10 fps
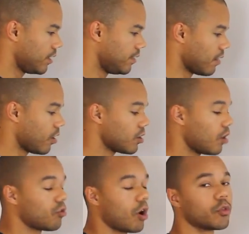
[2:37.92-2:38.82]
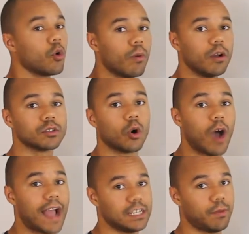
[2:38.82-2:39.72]
there are no growth hormones
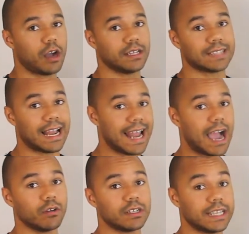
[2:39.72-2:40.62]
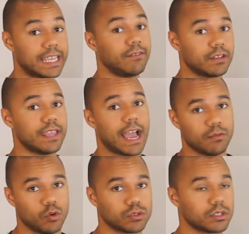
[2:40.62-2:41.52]
or antibiotics allowed to give to the
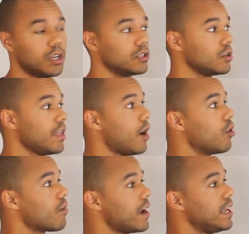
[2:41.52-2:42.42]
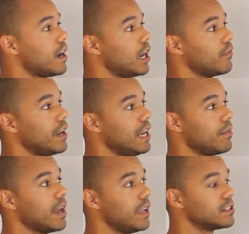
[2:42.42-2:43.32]
animals. So that already kind of
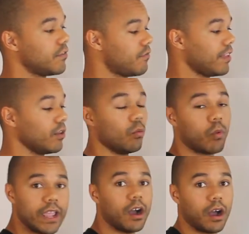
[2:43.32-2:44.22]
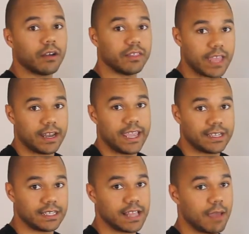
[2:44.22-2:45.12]
eliminates the fact that we are then
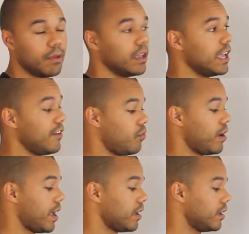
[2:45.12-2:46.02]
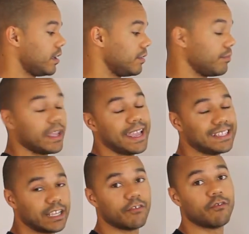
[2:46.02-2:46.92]
eating them if we're
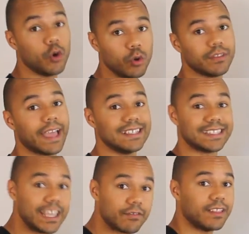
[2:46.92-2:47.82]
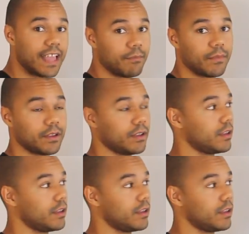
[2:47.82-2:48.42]
eating food that is given them.